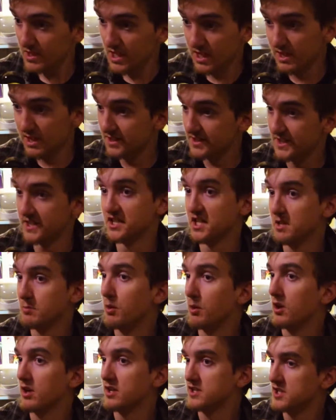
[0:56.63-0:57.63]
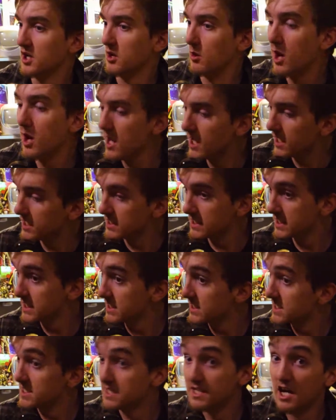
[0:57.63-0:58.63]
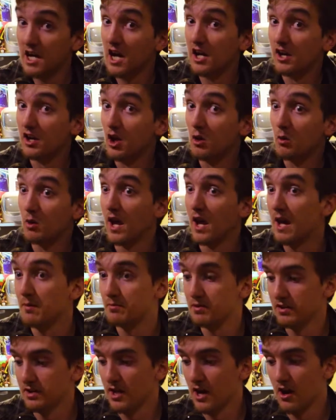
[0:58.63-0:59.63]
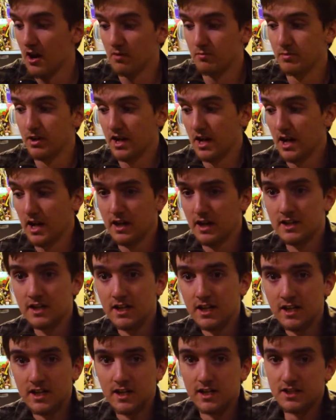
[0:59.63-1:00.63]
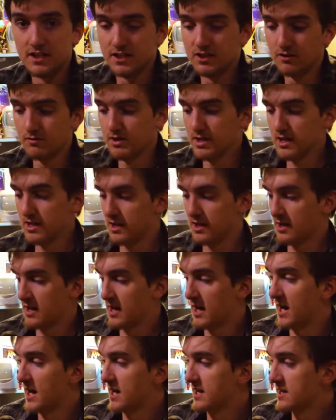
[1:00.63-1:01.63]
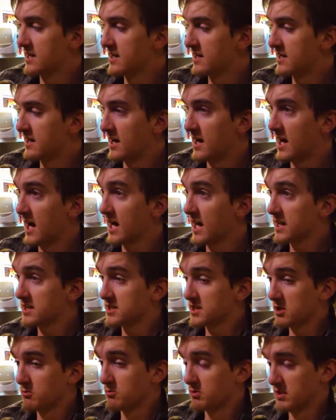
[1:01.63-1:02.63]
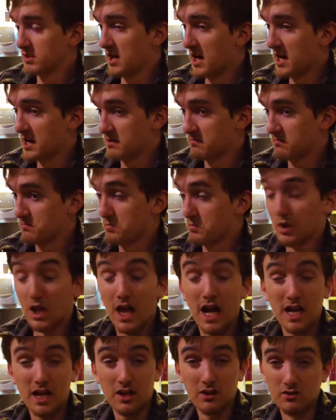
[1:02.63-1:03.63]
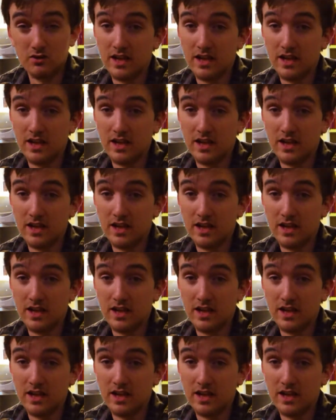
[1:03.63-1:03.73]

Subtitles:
digibook. So I don't know what happened there, but so yeah, I actually was not planning on